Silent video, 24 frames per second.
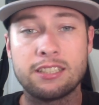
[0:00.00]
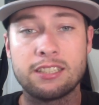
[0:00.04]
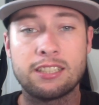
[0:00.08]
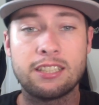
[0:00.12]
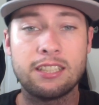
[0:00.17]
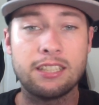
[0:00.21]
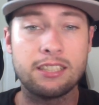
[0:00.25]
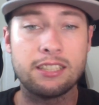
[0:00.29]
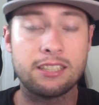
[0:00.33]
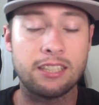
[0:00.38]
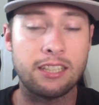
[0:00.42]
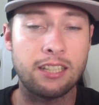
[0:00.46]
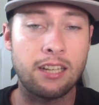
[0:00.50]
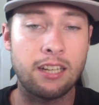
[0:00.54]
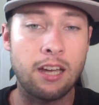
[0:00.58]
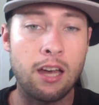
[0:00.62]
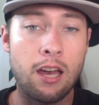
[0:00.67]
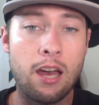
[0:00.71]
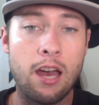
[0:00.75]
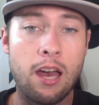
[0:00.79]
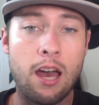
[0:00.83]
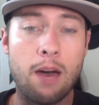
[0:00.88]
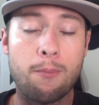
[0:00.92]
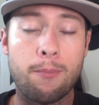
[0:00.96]
season.
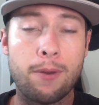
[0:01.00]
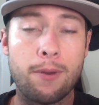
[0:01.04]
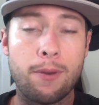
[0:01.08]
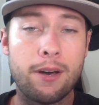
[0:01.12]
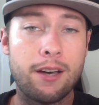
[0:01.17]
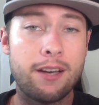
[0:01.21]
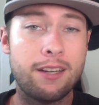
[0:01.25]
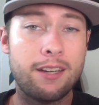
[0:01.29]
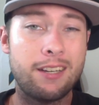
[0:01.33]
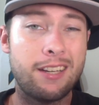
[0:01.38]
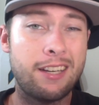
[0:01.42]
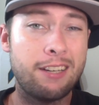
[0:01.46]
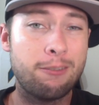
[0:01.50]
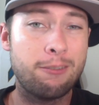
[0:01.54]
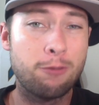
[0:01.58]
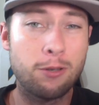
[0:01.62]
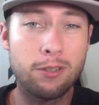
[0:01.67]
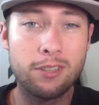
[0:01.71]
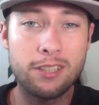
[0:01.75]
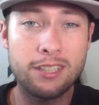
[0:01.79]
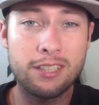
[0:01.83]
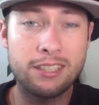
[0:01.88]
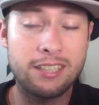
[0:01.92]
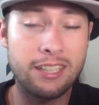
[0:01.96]
But he
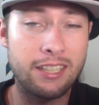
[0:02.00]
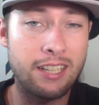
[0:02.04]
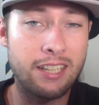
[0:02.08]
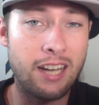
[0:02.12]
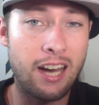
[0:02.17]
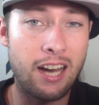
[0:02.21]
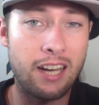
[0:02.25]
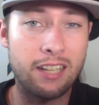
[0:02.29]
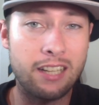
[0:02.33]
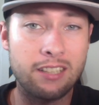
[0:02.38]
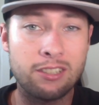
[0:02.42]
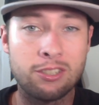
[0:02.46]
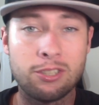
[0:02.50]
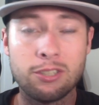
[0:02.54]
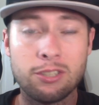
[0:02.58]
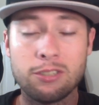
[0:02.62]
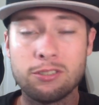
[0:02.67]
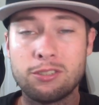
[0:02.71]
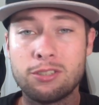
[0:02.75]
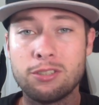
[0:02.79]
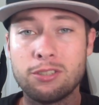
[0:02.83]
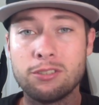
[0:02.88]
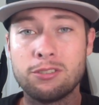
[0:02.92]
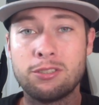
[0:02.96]
really did not do
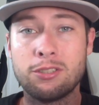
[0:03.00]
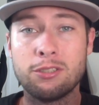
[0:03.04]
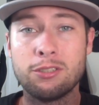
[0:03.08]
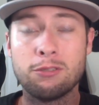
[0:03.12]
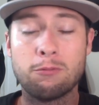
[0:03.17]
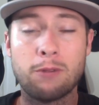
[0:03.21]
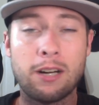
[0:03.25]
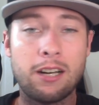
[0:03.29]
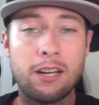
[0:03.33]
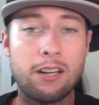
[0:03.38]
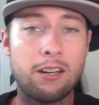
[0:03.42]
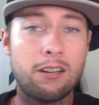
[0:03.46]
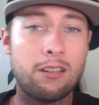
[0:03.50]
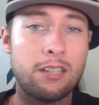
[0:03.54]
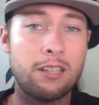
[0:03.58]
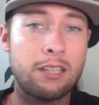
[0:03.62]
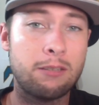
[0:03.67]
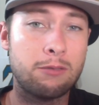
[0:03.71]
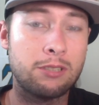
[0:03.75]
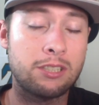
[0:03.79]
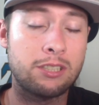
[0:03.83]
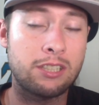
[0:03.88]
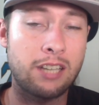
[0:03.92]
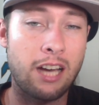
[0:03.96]
too well. He
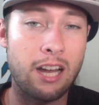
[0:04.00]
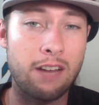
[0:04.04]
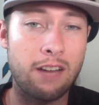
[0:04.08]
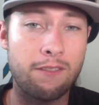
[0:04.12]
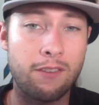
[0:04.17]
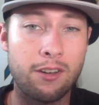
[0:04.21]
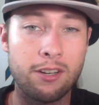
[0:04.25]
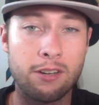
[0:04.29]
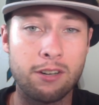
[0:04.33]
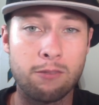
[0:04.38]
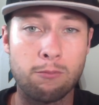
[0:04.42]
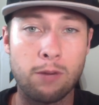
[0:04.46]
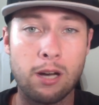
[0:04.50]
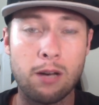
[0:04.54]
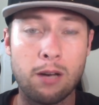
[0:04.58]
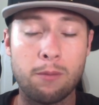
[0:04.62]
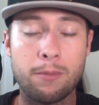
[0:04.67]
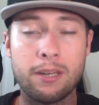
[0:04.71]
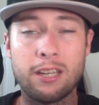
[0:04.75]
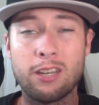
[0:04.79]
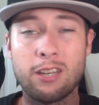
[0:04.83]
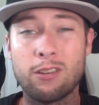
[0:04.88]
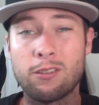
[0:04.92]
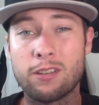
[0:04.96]
was kind of
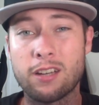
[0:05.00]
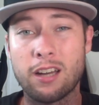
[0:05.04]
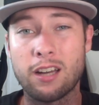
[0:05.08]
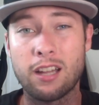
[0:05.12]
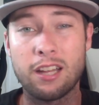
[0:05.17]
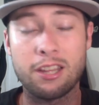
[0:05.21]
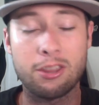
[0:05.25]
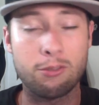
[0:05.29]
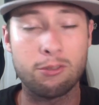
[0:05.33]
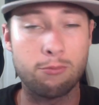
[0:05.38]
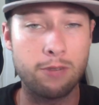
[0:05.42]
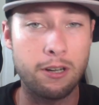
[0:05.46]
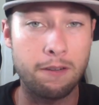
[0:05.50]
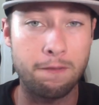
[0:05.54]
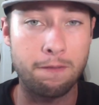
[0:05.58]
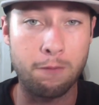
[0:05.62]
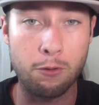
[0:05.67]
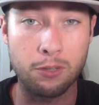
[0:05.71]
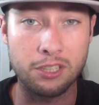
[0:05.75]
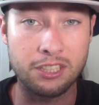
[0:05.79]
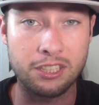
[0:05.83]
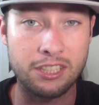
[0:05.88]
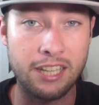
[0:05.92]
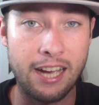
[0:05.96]
underwhelming. He only got like 3 or
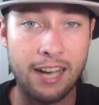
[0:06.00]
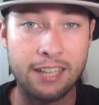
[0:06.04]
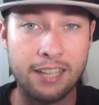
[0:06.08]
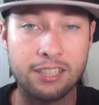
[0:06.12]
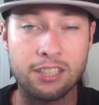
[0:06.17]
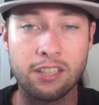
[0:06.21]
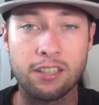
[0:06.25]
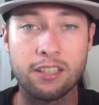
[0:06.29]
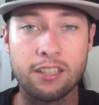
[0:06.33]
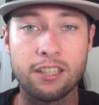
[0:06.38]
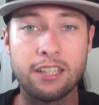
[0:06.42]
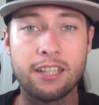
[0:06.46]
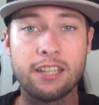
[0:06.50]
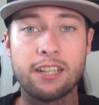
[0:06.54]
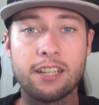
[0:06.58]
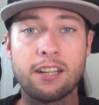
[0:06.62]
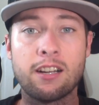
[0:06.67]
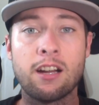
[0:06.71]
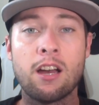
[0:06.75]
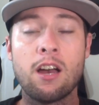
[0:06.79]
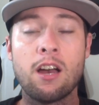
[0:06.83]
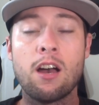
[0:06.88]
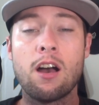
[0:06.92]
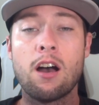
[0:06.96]
4 sacks on the
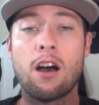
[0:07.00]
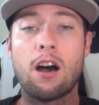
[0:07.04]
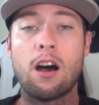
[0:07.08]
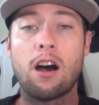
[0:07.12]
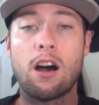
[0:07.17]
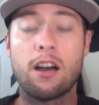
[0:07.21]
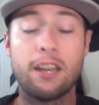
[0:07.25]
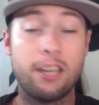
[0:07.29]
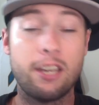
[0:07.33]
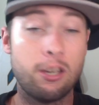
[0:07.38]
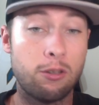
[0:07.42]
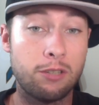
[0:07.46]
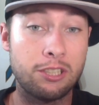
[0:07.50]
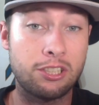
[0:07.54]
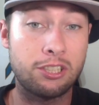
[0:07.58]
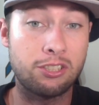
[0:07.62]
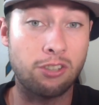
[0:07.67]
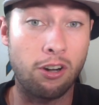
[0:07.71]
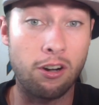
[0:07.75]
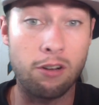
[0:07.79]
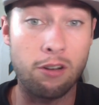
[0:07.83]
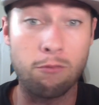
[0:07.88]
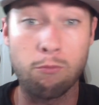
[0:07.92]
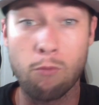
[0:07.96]
year. He only
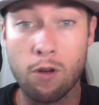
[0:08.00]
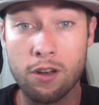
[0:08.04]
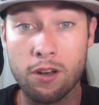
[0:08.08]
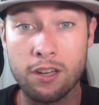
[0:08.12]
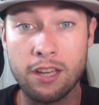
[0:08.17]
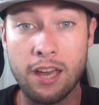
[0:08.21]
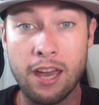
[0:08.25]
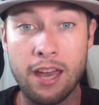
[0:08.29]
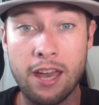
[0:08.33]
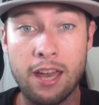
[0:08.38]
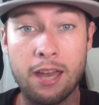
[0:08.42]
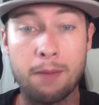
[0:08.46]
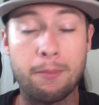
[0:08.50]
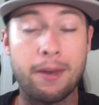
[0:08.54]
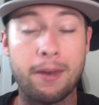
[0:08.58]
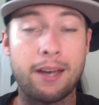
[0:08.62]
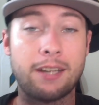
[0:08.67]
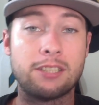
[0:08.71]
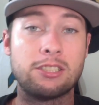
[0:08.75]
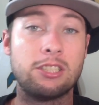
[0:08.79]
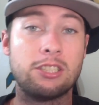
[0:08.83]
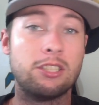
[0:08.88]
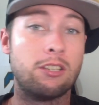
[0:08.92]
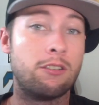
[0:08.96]
started one game
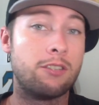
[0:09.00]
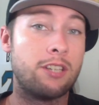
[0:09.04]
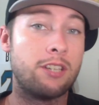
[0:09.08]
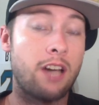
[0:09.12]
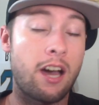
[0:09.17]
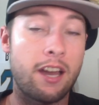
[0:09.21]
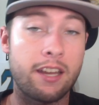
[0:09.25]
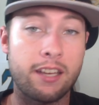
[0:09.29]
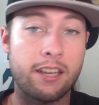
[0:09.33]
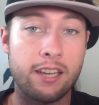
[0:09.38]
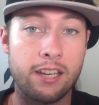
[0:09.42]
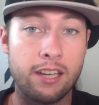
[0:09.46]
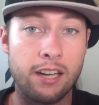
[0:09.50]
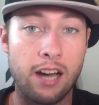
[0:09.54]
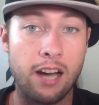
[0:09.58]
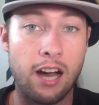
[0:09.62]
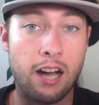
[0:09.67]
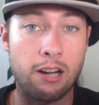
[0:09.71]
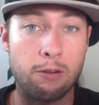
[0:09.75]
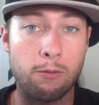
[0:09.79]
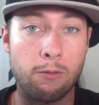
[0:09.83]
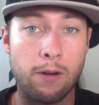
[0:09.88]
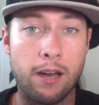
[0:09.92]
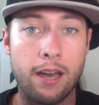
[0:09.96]
as, you know, Yannick
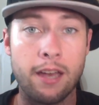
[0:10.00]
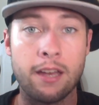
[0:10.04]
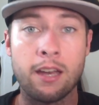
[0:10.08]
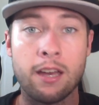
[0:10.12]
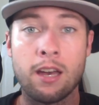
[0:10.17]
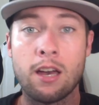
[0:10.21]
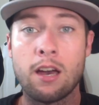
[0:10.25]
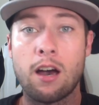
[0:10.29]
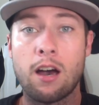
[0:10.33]
Ngakoue